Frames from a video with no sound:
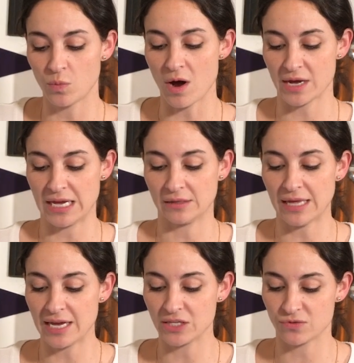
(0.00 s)
walking
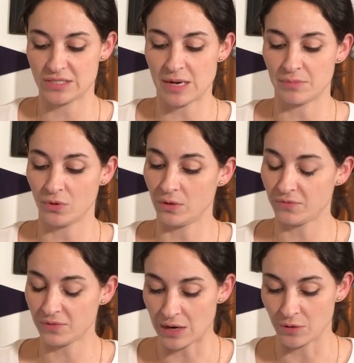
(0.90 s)
legs resemble
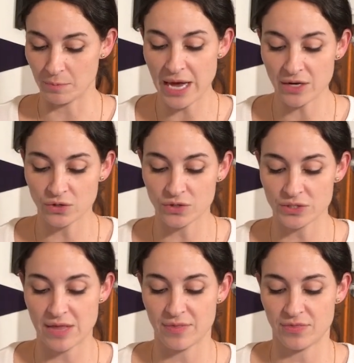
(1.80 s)
flower
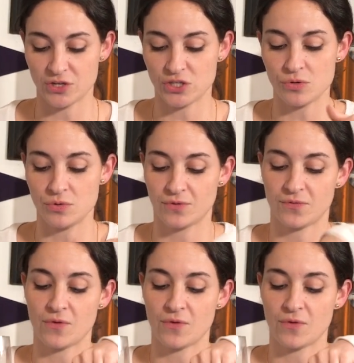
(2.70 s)
petals, and then the toothed